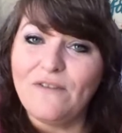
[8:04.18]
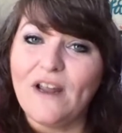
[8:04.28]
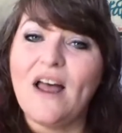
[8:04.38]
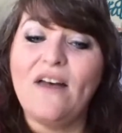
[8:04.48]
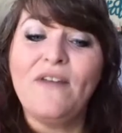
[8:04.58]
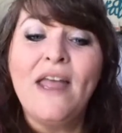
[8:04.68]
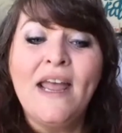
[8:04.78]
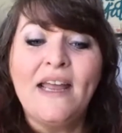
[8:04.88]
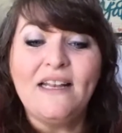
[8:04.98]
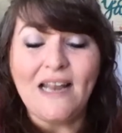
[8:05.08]
in front of
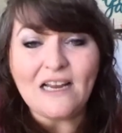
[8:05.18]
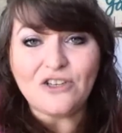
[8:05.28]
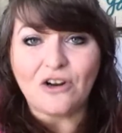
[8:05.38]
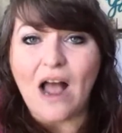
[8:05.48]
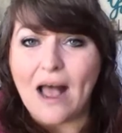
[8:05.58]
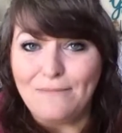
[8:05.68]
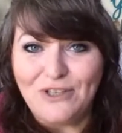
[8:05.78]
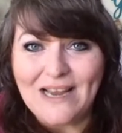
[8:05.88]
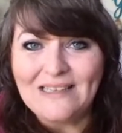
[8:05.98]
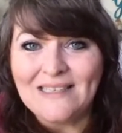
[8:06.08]
nature
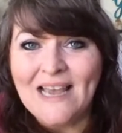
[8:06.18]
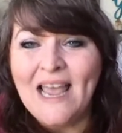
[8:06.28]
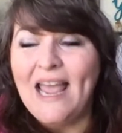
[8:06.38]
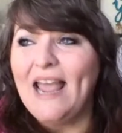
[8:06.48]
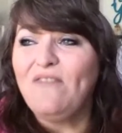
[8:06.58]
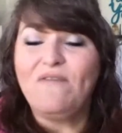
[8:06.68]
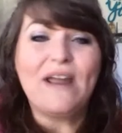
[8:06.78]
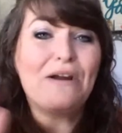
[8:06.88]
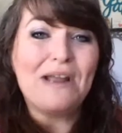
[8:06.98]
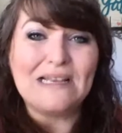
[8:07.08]
objects in
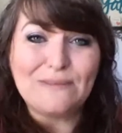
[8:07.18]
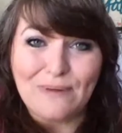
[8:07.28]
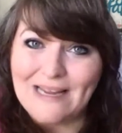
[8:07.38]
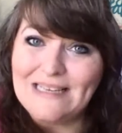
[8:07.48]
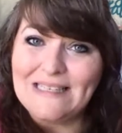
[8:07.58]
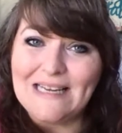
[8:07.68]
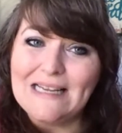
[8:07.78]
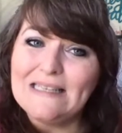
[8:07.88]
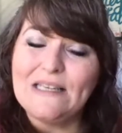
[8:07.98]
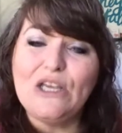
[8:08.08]
various
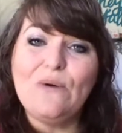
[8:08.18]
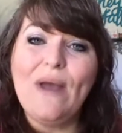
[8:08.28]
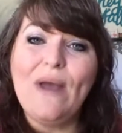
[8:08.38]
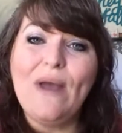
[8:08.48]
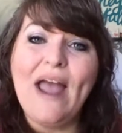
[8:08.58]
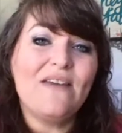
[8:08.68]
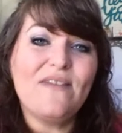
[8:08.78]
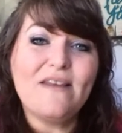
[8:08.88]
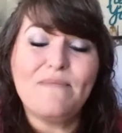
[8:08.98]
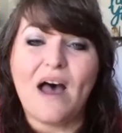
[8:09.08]
places, you have
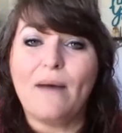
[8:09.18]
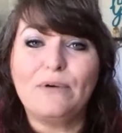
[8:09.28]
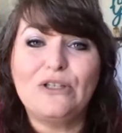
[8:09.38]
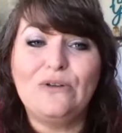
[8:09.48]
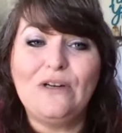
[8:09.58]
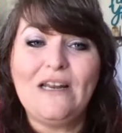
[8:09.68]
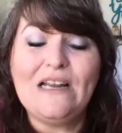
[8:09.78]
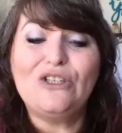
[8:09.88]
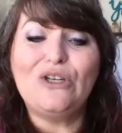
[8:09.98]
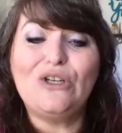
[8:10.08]
given them the
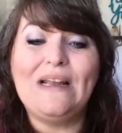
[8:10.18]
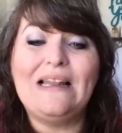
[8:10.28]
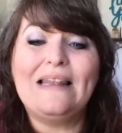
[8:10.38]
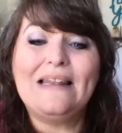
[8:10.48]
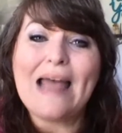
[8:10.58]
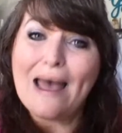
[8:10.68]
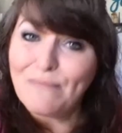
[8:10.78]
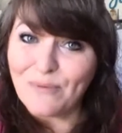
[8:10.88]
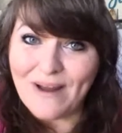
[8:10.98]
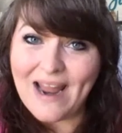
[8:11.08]
opportunity to
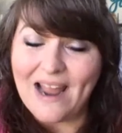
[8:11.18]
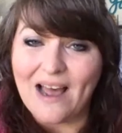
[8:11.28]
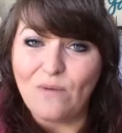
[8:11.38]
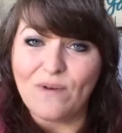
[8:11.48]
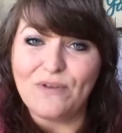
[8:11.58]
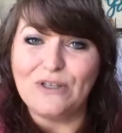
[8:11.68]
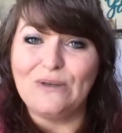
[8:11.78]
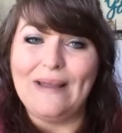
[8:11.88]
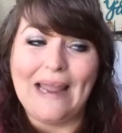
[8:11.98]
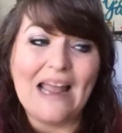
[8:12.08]
elaborate on what they're
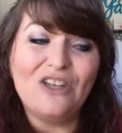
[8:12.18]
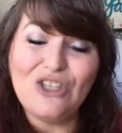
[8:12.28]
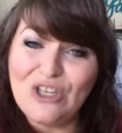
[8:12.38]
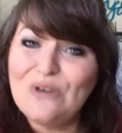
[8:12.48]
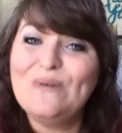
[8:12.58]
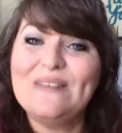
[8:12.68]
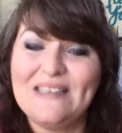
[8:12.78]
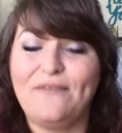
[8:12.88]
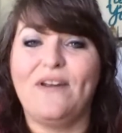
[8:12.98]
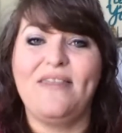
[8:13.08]
doing and choose
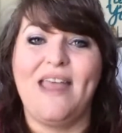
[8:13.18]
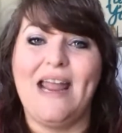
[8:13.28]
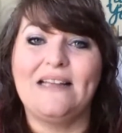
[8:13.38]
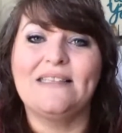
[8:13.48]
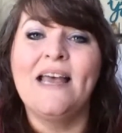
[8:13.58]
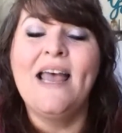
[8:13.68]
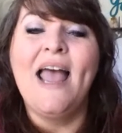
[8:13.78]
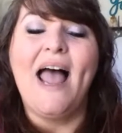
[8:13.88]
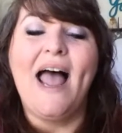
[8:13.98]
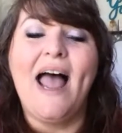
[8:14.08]
different things.
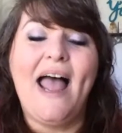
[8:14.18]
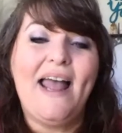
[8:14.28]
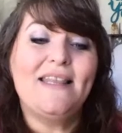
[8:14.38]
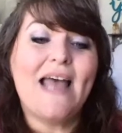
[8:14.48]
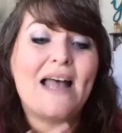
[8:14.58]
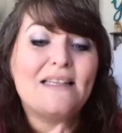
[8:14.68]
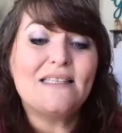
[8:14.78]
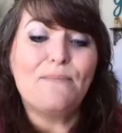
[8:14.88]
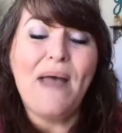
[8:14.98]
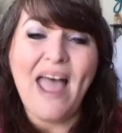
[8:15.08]
And
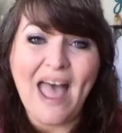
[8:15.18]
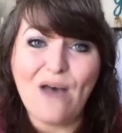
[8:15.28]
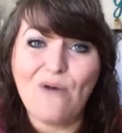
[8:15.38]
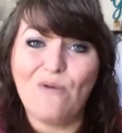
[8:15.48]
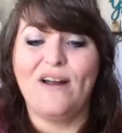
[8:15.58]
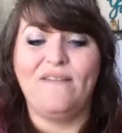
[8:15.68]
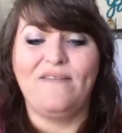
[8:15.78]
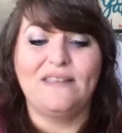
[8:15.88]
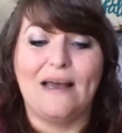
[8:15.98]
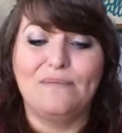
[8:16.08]
that's the power of
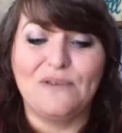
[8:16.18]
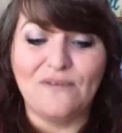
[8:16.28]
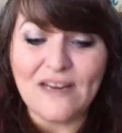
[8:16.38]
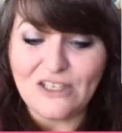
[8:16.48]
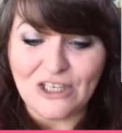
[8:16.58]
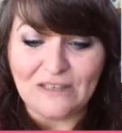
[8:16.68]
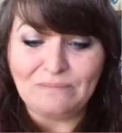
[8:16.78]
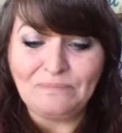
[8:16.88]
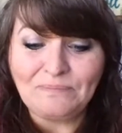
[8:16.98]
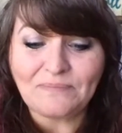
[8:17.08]
this observation